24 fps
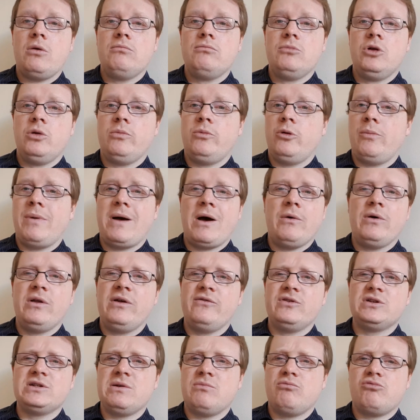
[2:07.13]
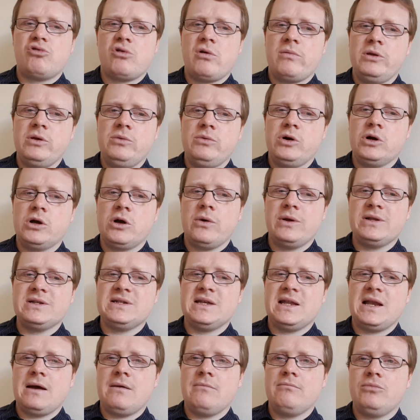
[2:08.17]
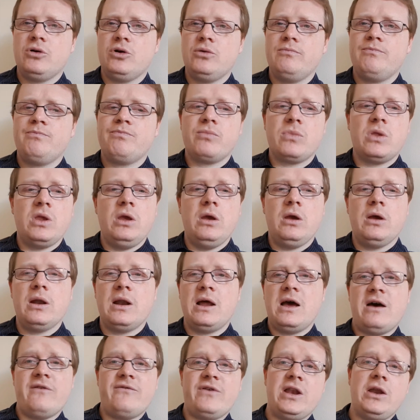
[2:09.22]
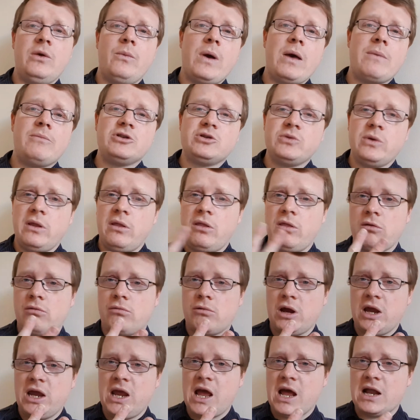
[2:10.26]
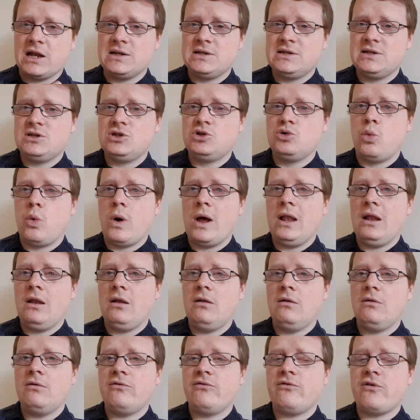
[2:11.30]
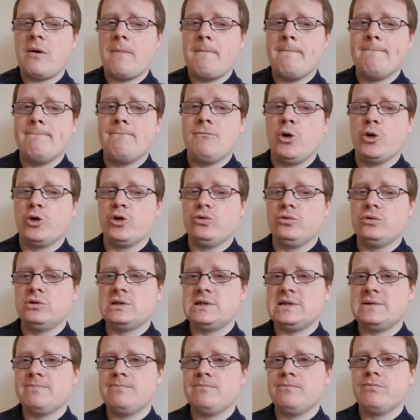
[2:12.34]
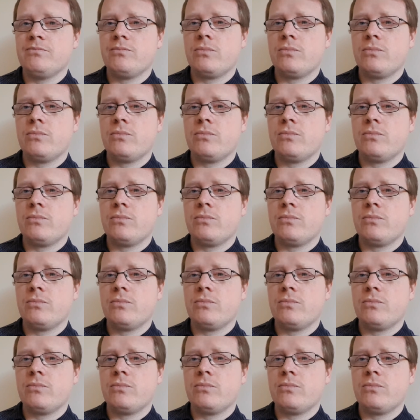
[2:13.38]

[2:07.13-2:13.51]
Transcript: Multiple power levels, I probably won't go into that, but you can have anywhere between 3 and to 12 models